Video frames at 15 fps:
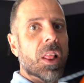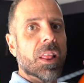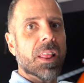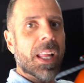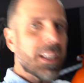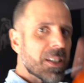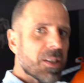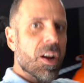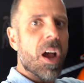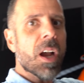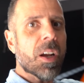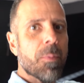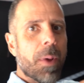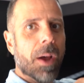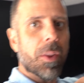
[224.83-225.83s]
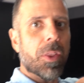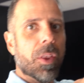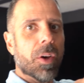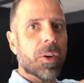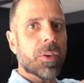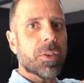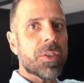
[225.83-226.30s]
let's talk about
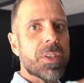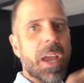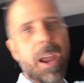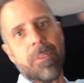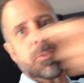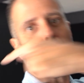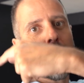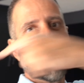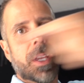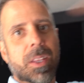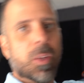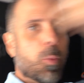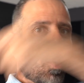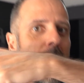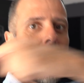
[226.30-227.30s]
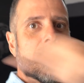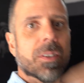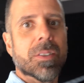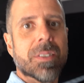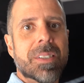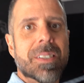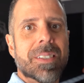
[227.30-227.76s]
those after we get the
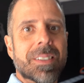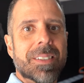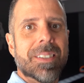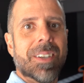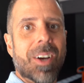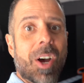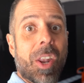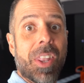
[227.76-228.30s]
wheels on